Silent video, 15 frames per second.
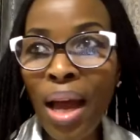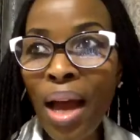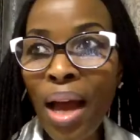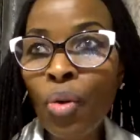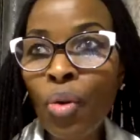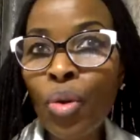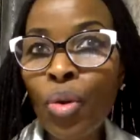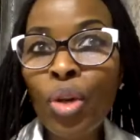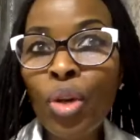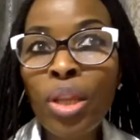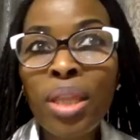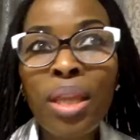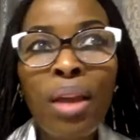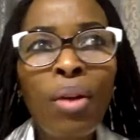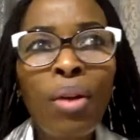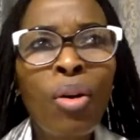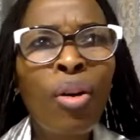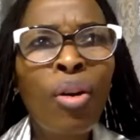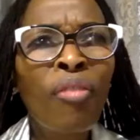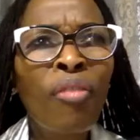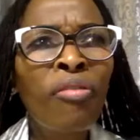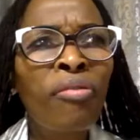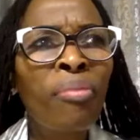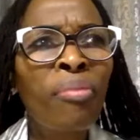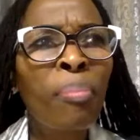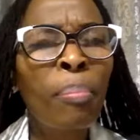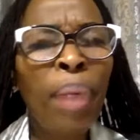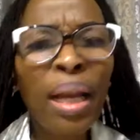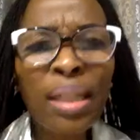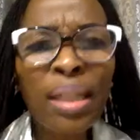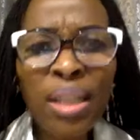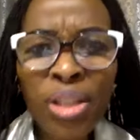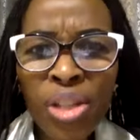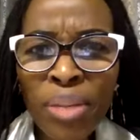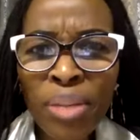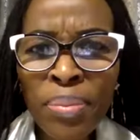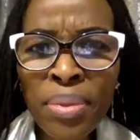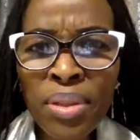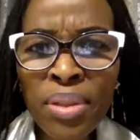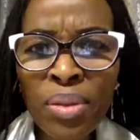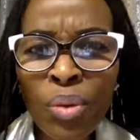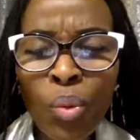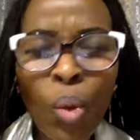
I could not think of partnerships.